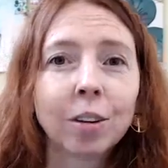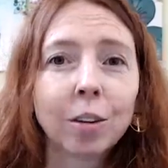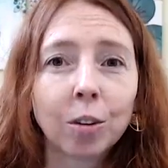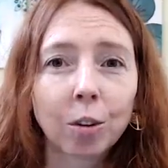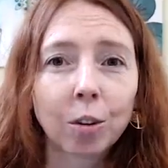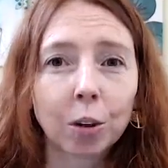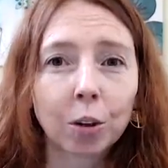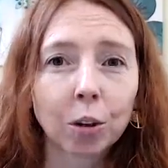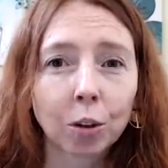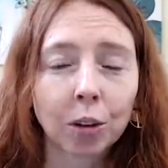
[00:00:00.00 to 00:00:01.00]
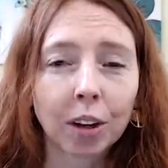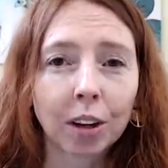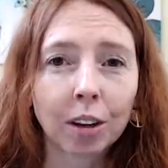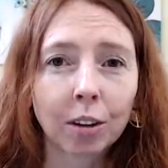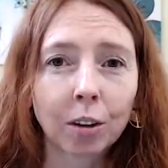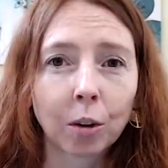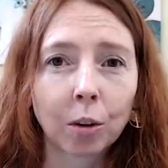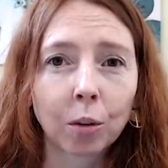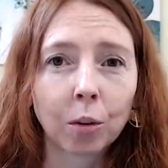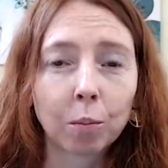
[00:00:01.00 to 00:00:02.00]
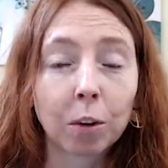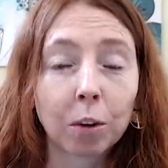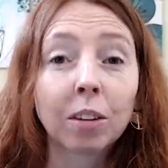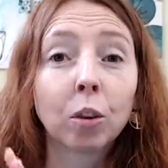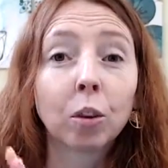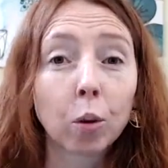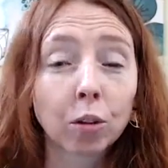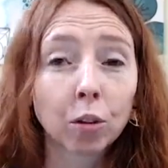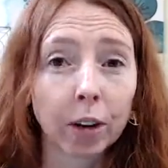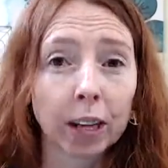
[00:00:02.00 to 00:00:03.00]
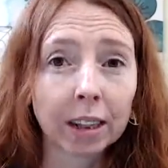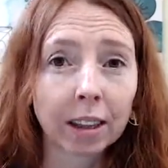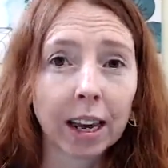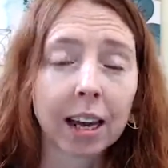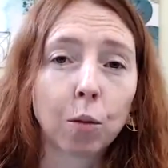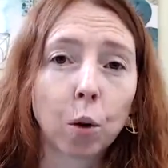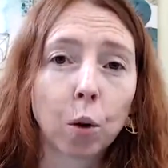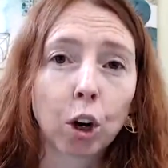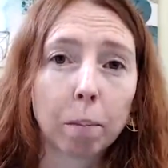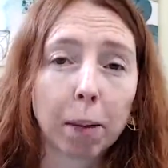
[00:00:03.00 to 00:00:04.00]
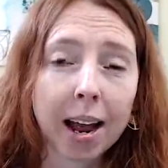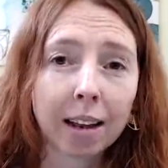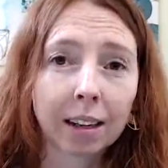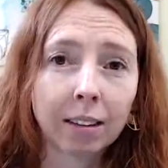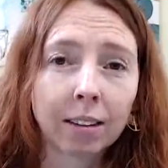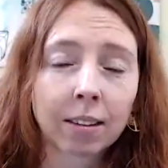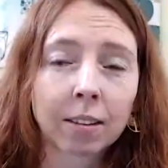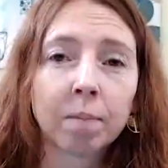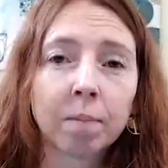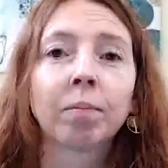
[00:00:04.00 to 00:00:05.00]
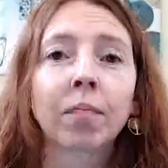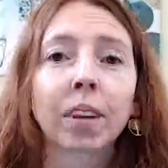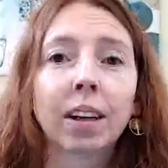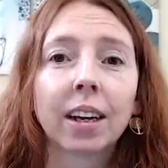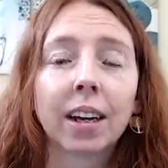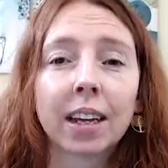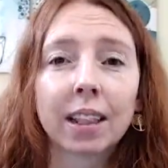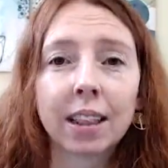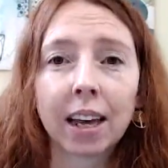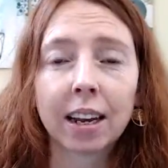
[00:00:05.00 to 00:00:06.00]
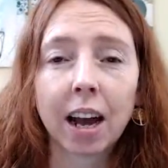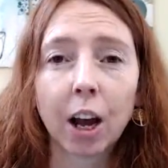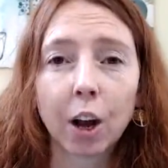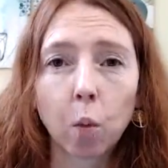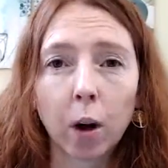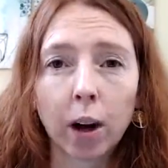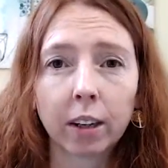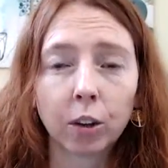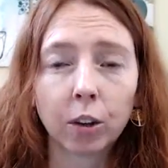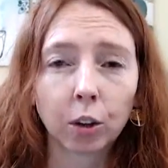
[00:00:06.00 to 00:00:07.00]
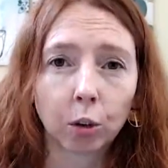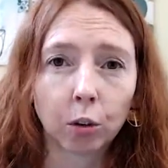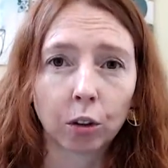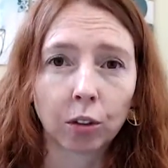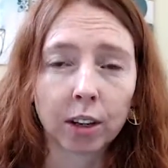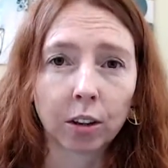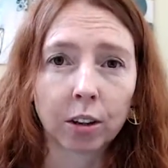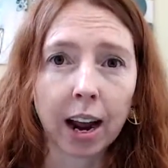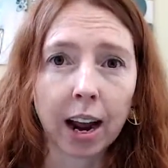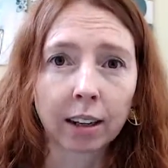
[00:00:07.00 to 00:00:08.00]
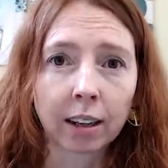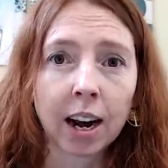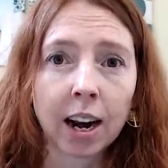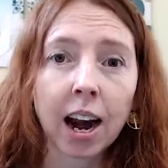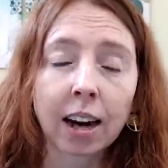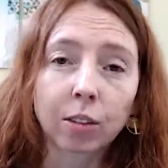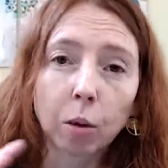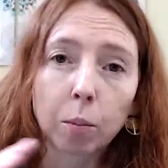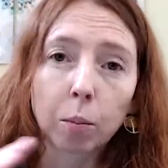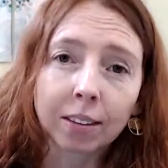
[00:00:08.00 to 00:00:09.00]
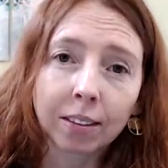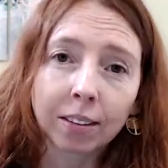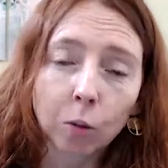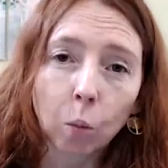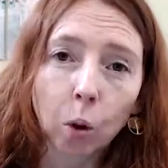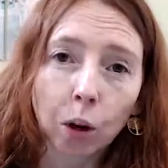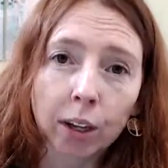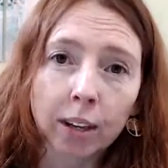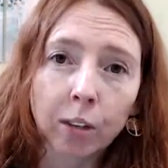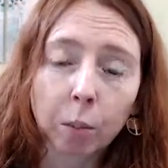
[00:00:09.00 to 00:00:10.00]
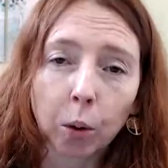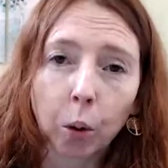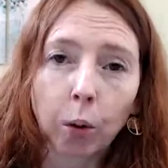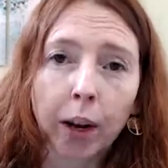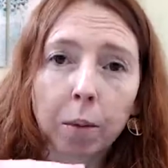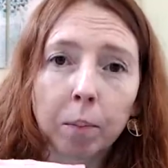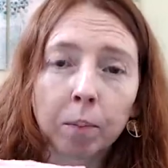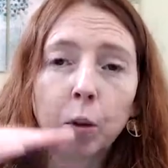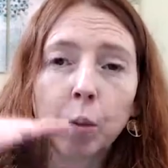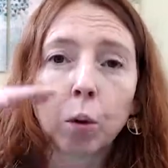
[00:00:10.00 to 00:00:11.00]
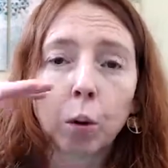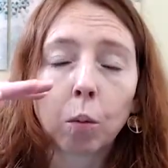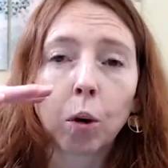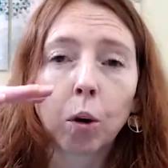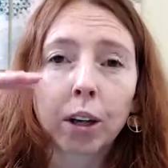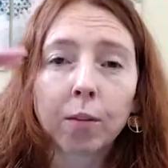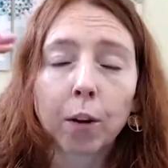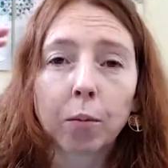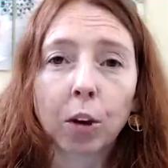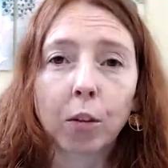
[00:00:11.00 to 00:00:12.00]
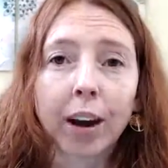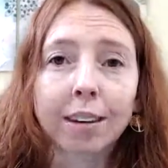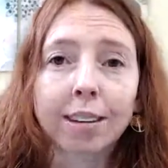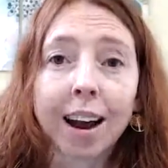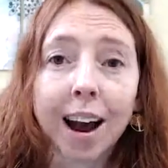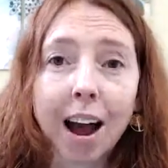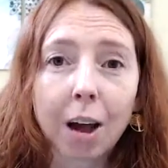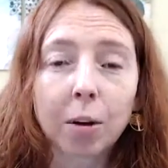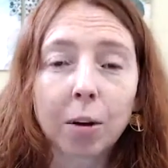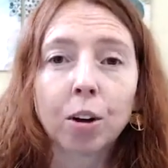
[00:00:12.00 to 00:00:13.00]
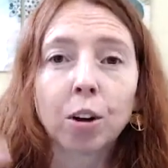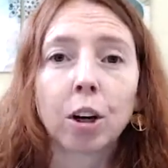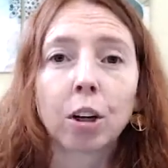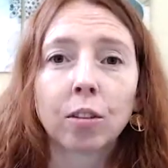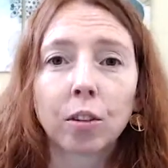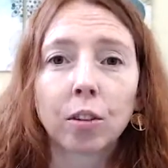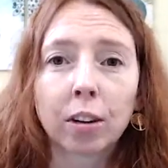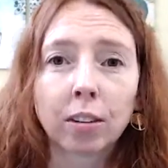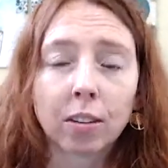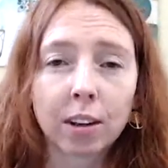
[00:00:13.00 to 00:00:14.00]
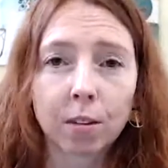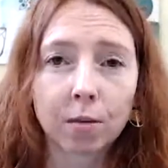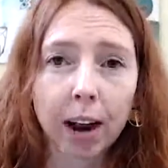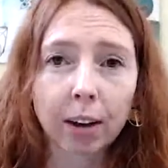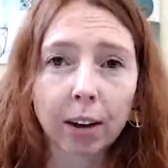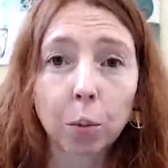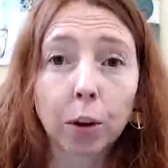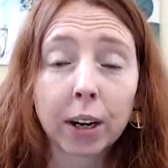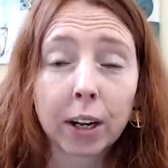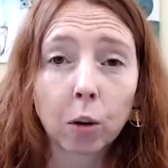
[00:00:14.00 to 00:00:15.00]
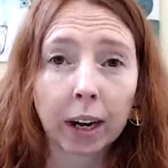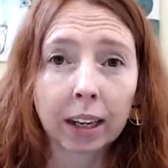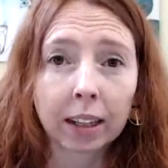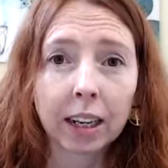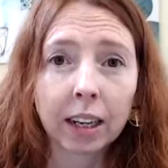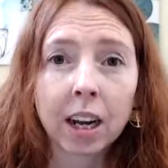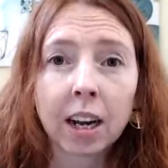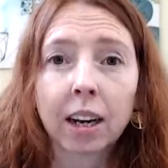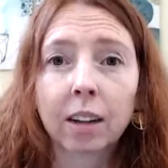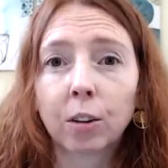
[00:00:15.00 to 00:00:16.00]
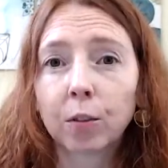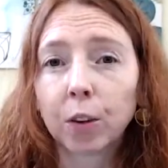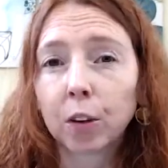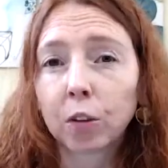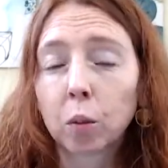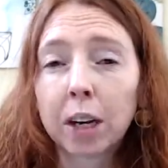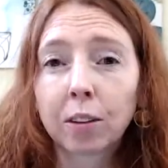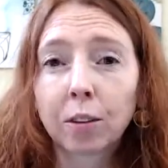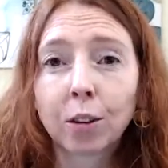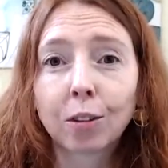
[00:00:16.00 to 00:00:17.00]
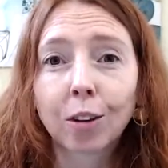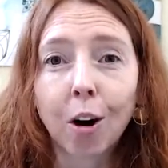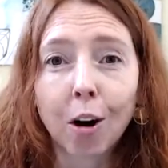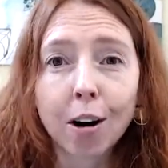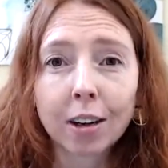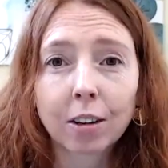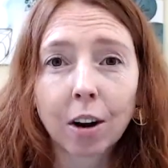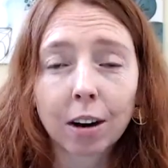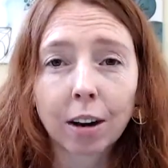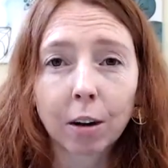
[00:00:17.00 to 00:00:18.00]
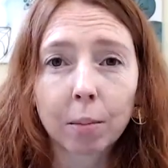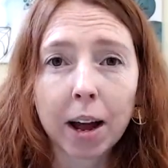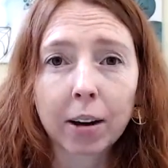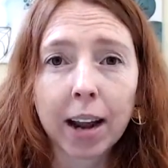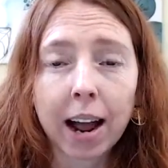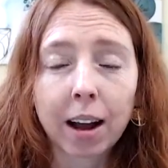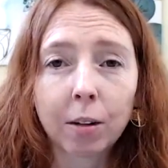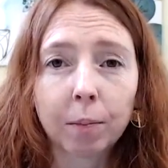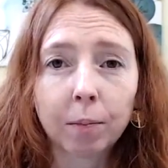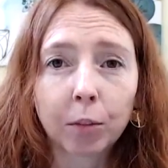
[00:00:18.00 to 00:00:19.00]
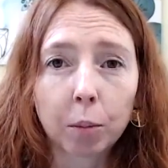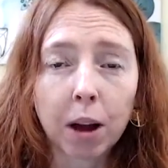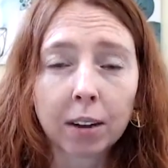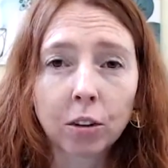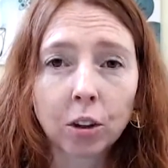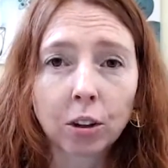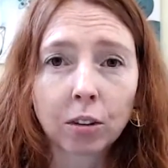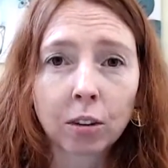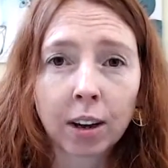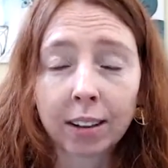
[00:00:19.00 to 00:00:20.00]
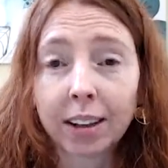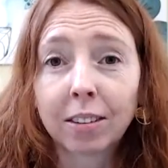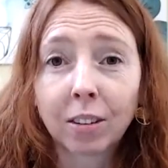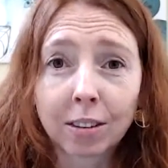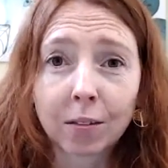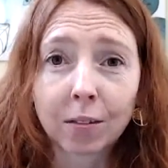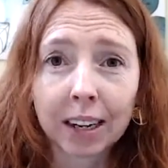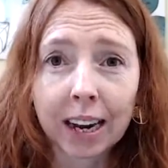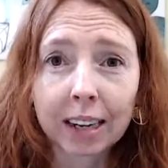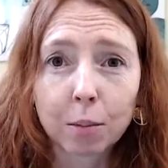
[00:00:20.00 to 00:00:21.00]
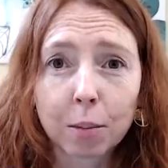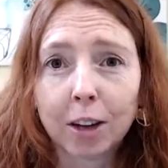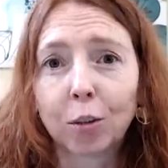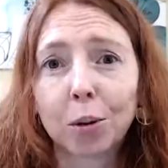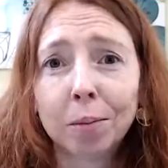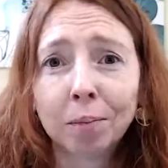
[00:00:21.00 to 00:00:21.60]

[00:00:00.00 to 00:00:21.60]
go to your shoulder, go build core strength and work on balance, and then unwind your shoulders and your neck. And so by working the program where we're working from the ground up, you're going to start to see effects pretty quickly. In the first week, students already talk about how their postures, and that's just the feet and legs module,